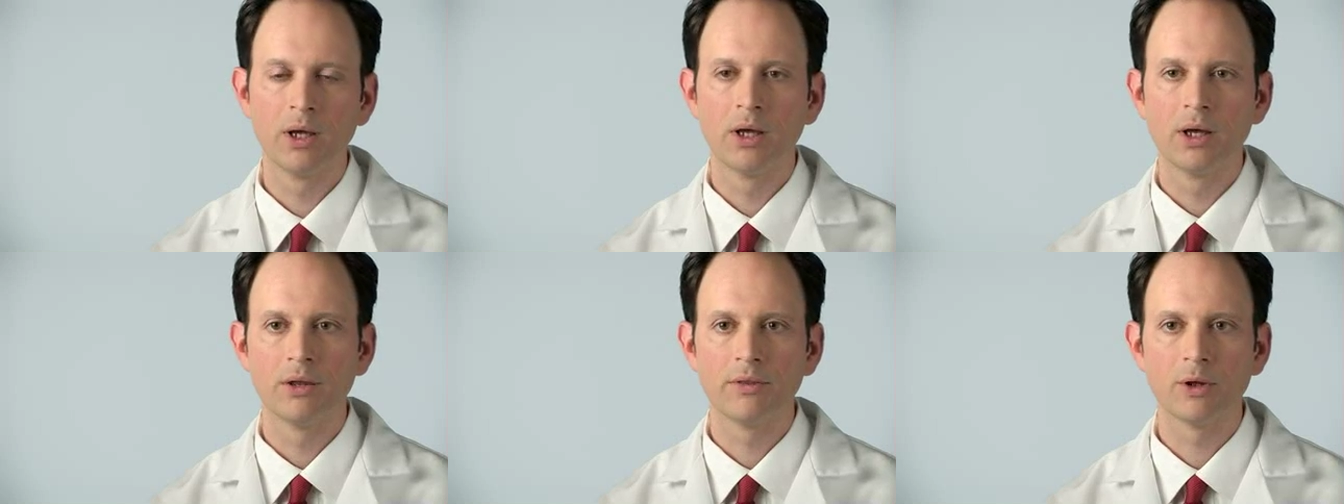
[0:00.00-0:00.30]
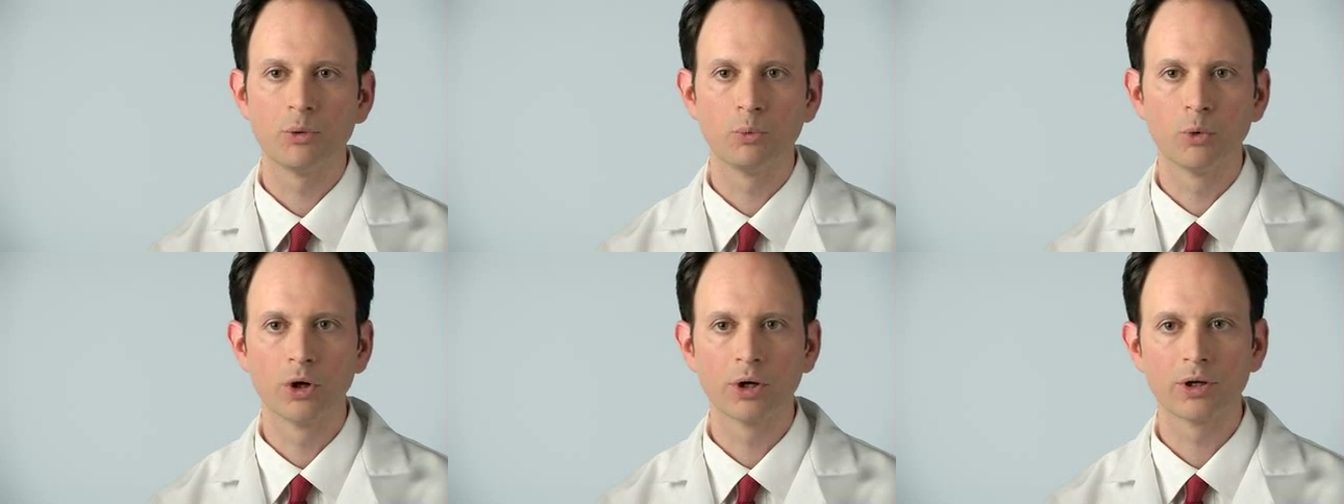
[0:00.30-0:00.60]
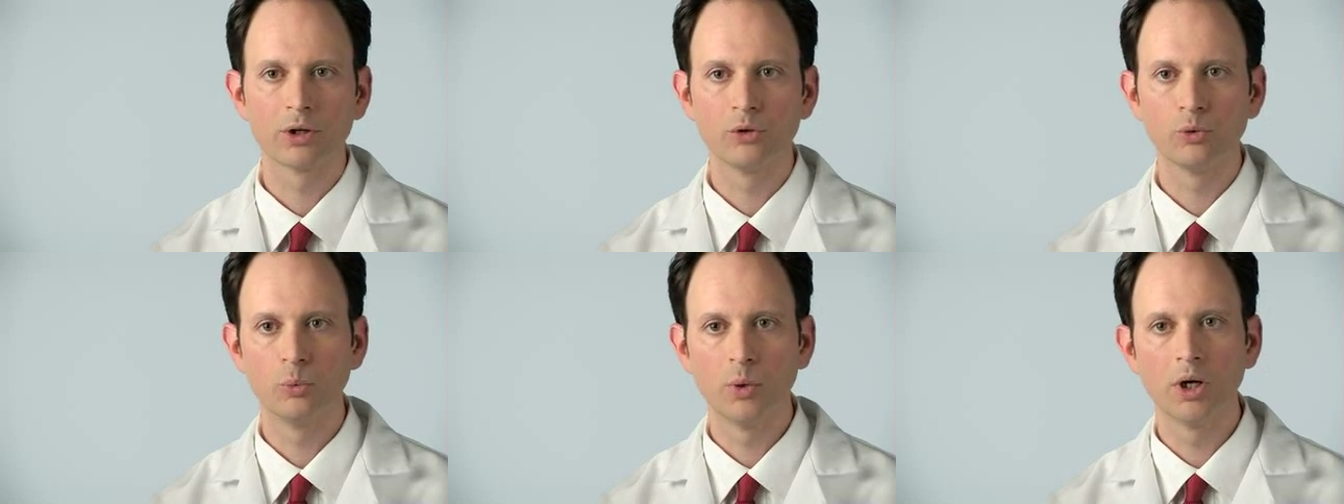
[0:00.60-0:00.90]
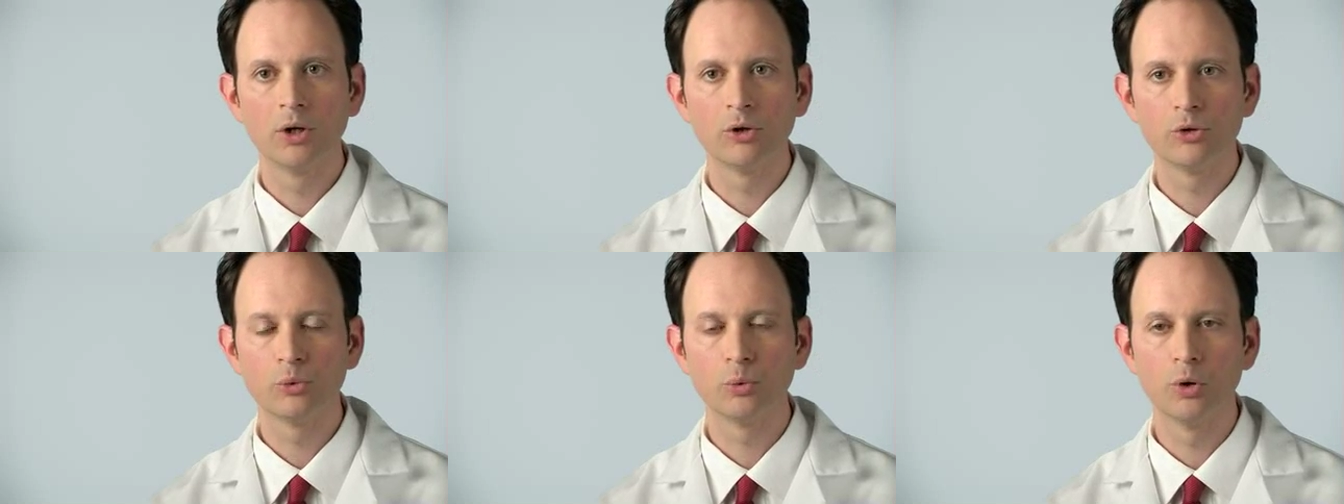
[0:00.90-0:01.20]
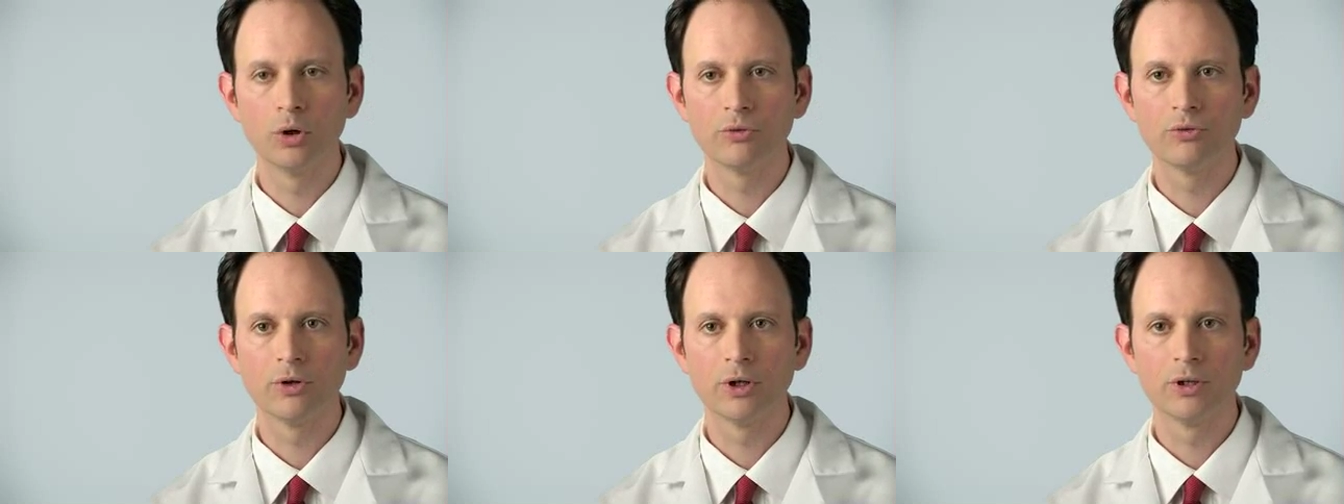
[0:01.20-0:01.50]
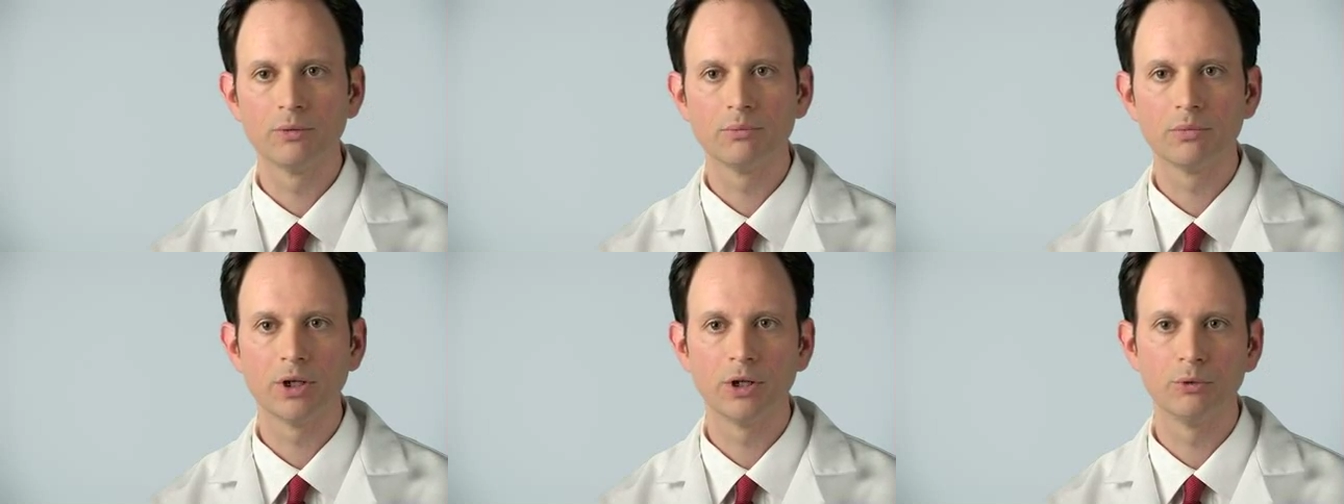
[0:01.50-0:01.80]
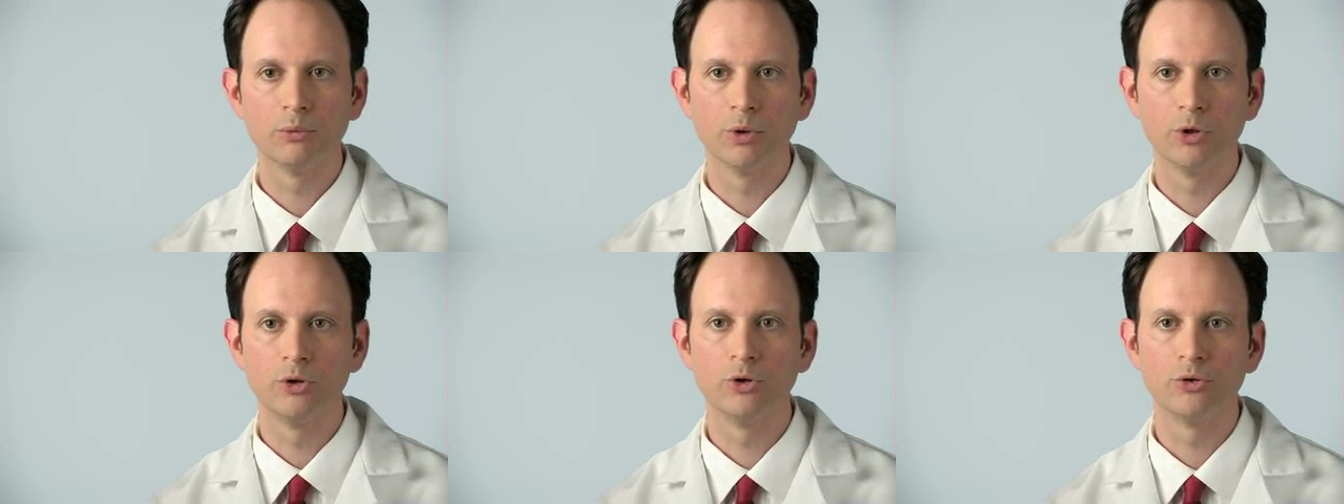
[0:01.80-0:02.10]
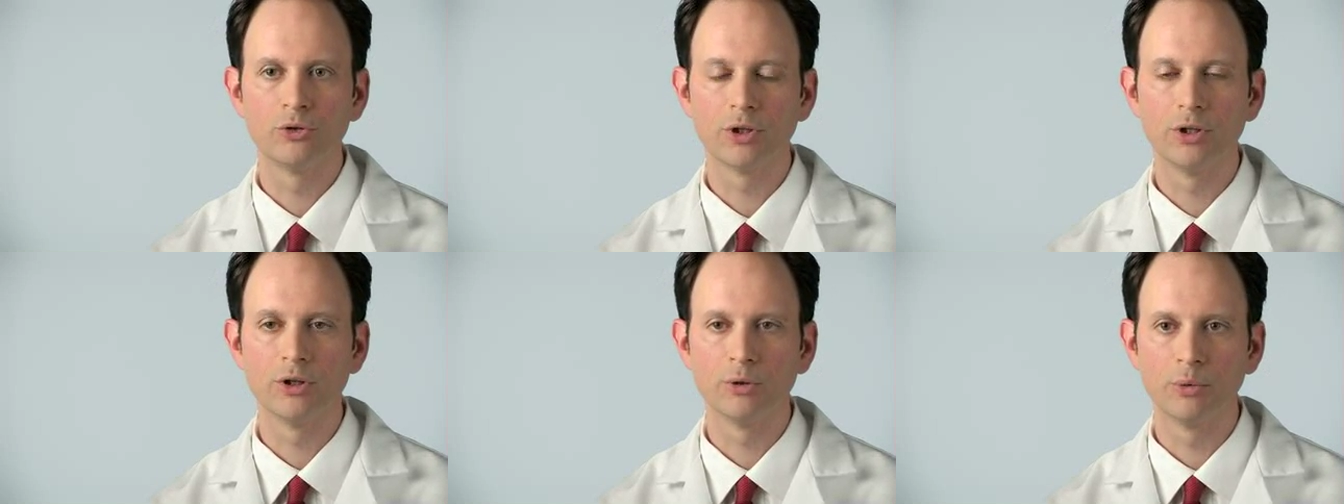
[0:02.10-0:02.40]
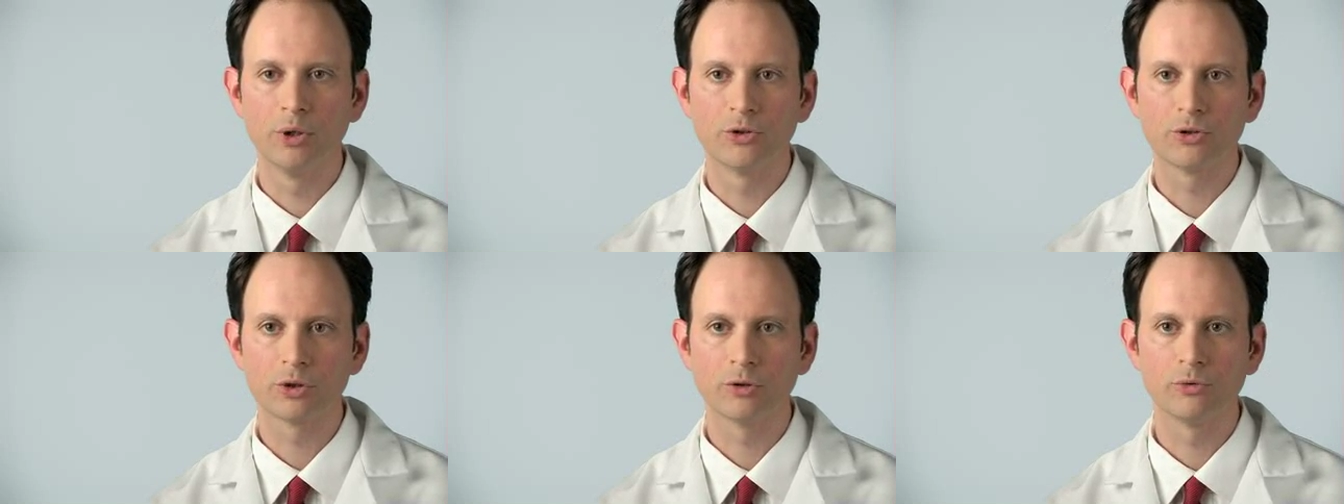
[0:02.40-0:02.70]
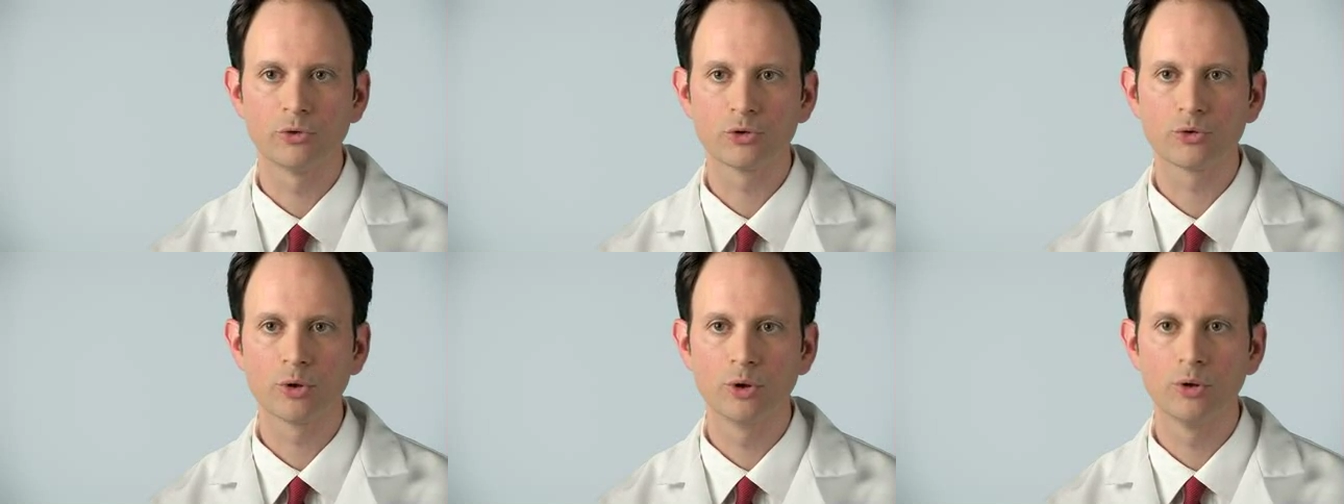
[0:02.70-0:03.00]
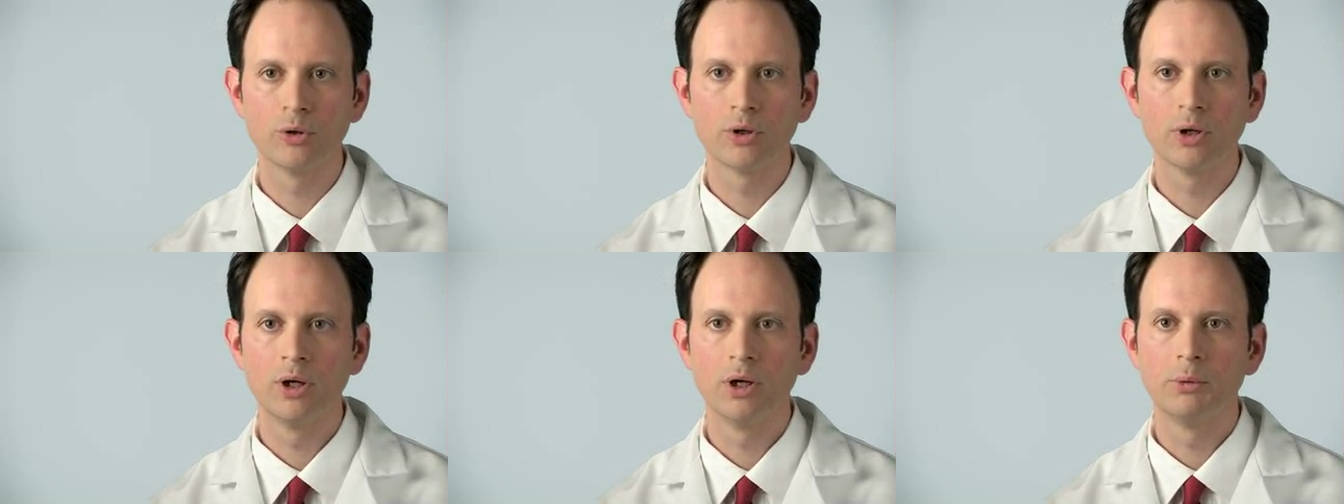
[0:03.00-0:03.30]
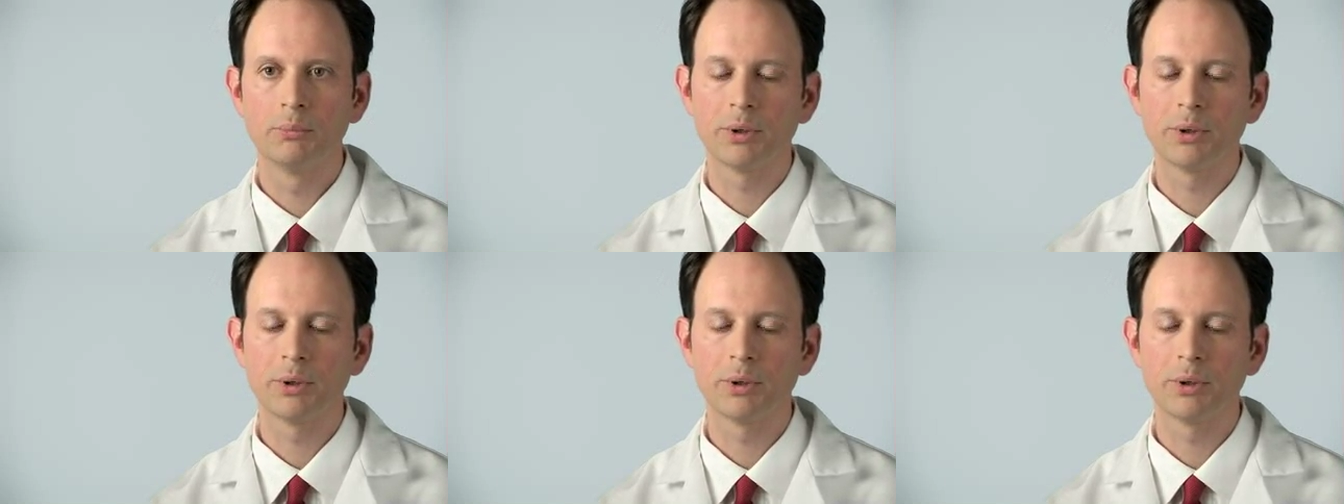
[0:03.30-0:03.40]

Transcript: that work as well as warfarin in reducing the risk of stroke,